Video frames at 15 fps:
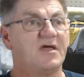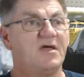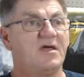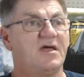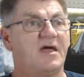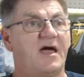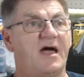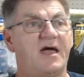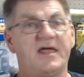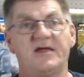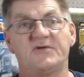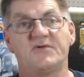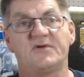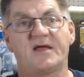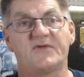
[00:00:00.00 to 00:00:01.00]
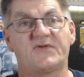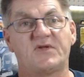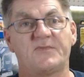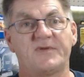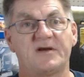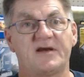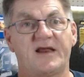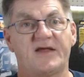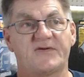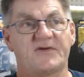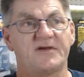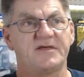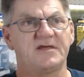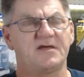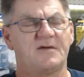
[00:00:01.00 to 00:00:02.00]
Andrew does ship
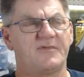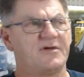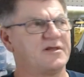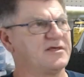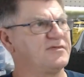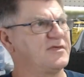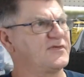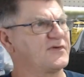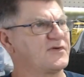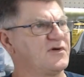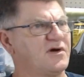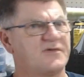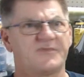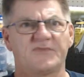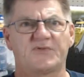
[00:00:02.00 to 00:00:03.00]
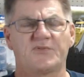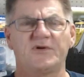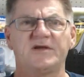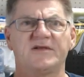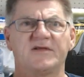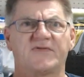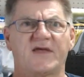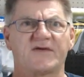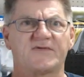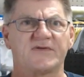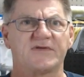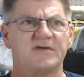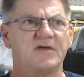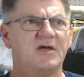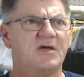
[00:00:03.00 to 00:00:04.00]
internationally. I believe there's a guy from Sweden that's actually
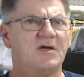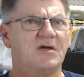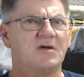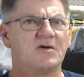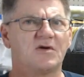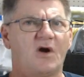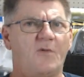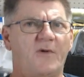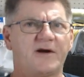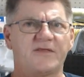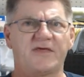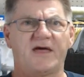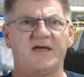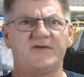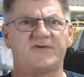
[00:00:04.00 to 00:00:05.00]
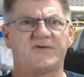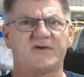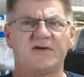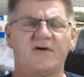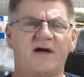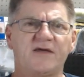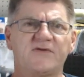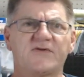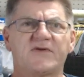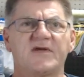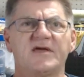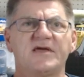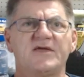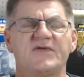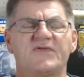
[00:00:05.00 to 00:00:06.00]
got one of the HG or
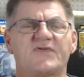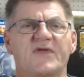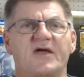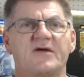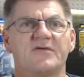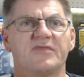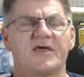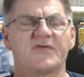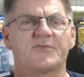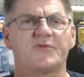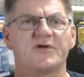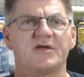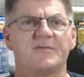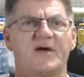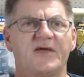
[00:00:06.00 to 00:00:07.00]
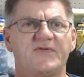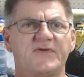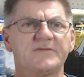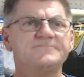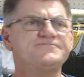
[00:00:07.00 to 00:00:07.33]
HTs, so that's pretty amazing.